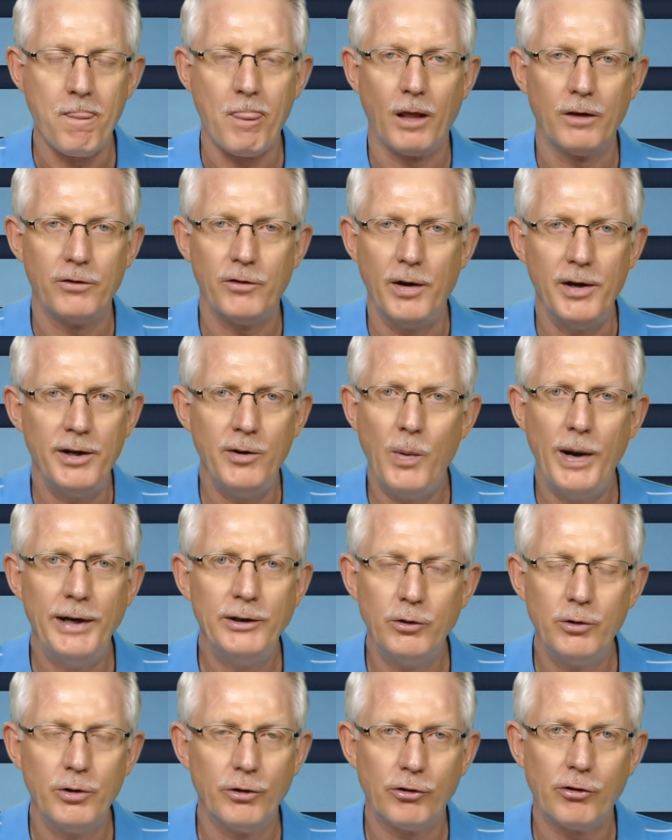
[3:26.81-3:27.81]
It's the only way
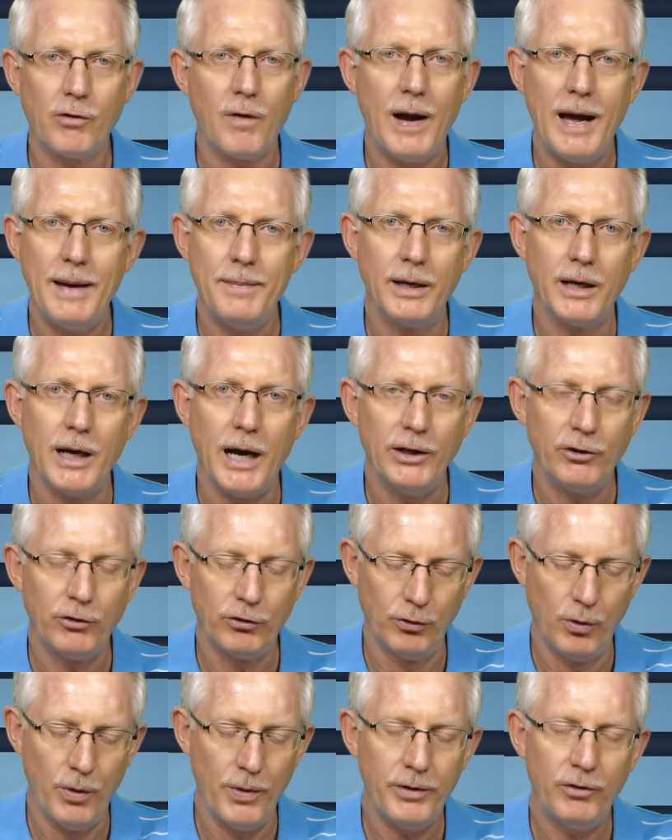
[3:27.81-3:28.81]
to describe it. I
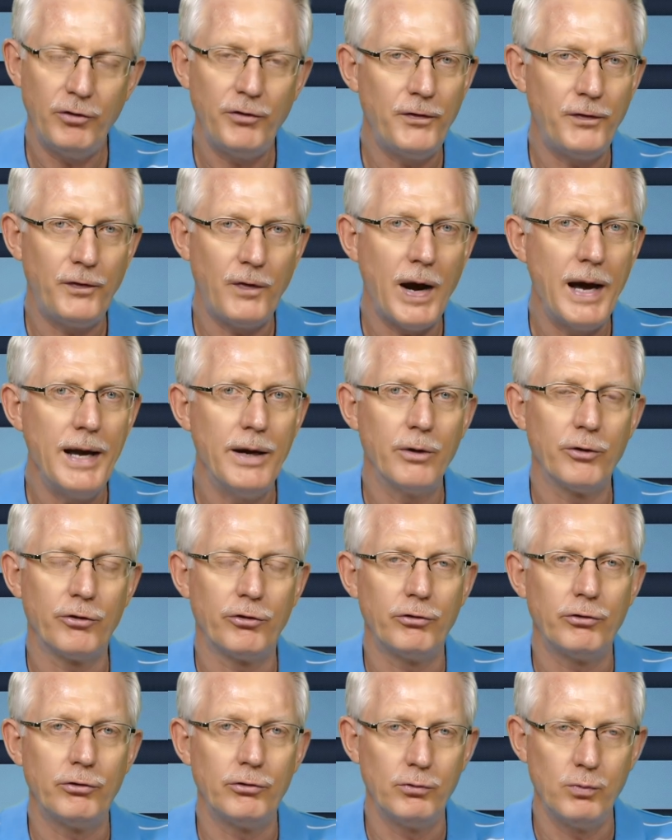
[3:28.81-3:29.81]
saw this fire
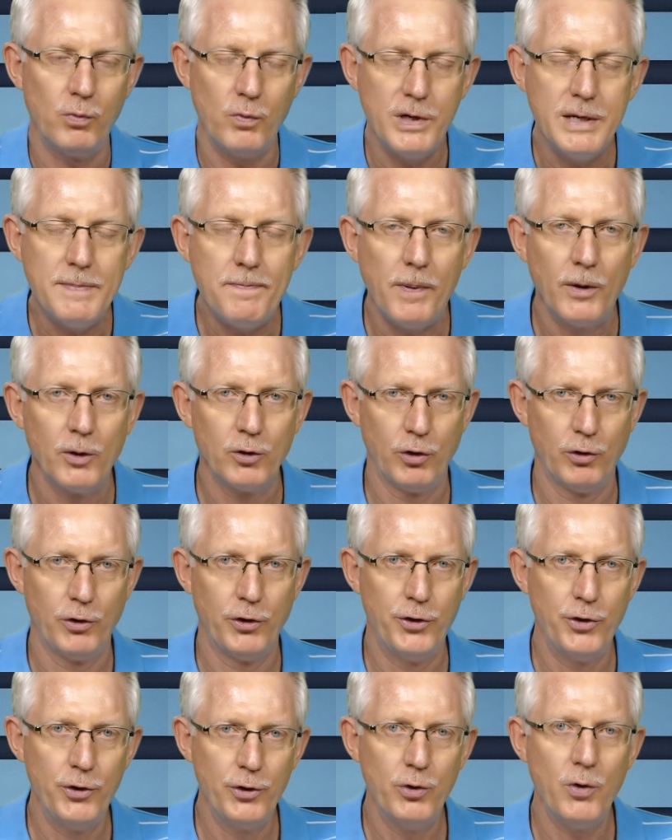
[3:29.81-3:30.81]
sweep
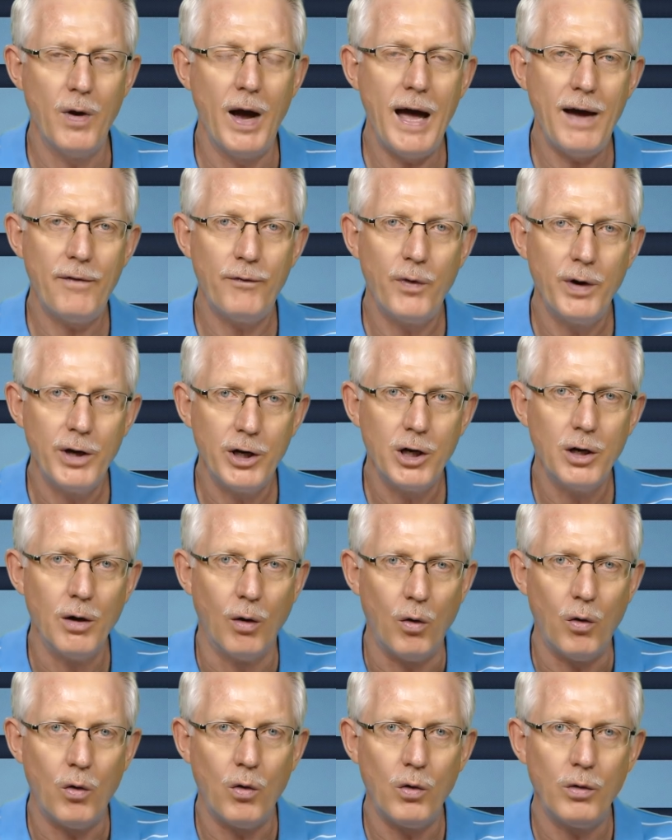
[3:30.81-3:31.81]
through Africa
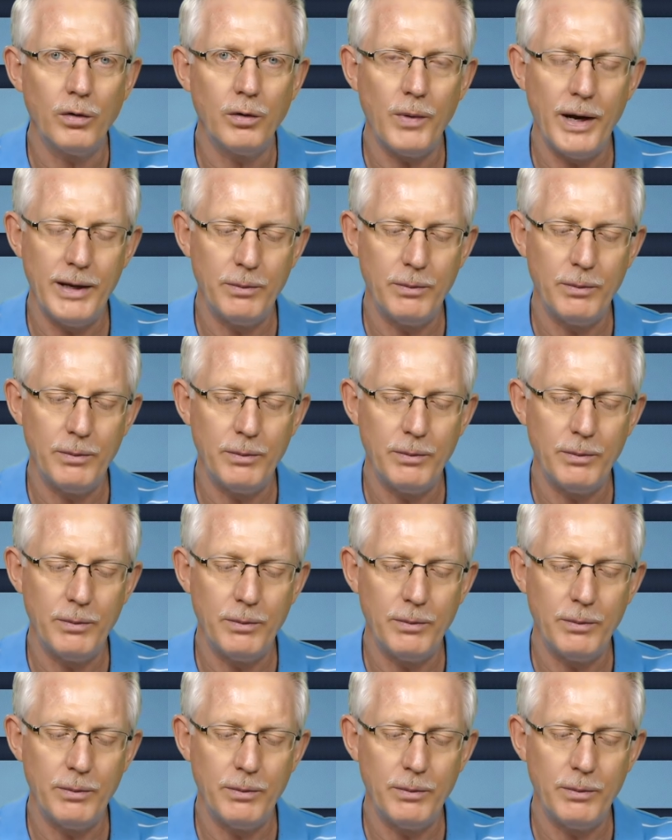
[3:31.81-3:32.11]
all the way.